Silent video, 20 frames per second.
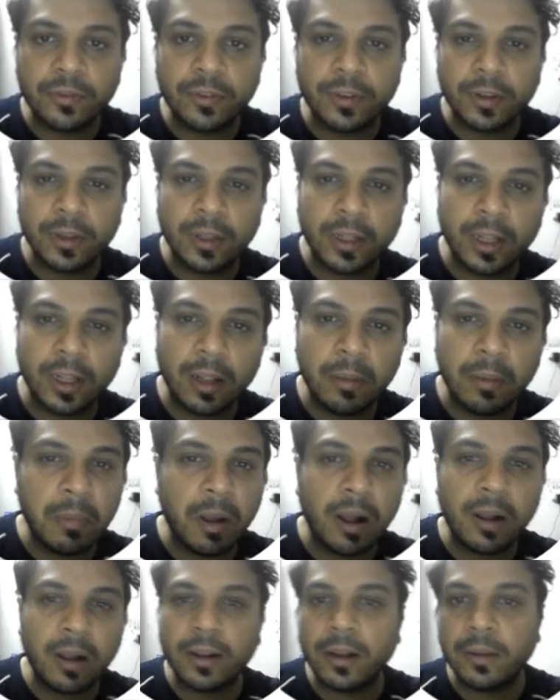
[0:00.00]
a
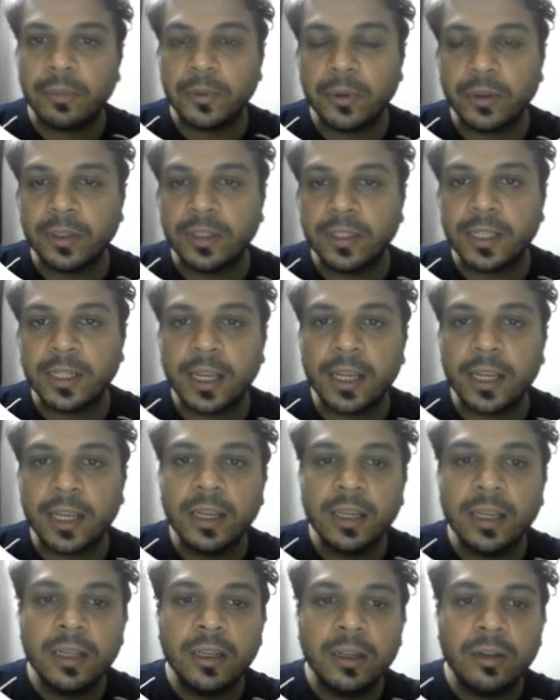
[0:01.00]
markup, you can
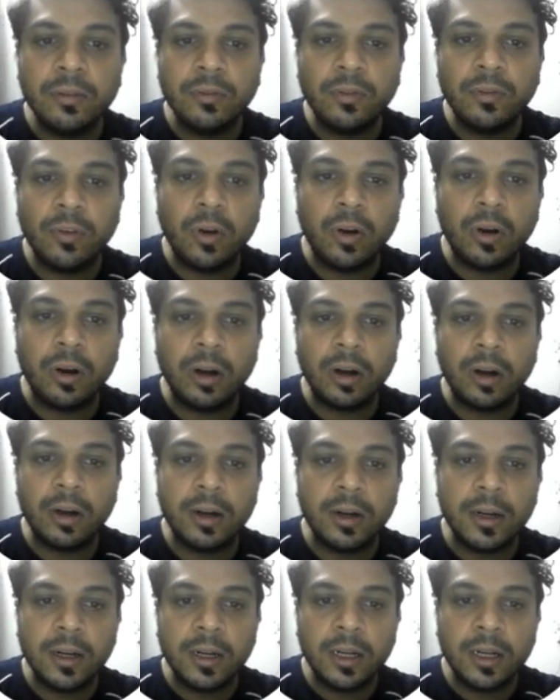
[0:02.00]
say, for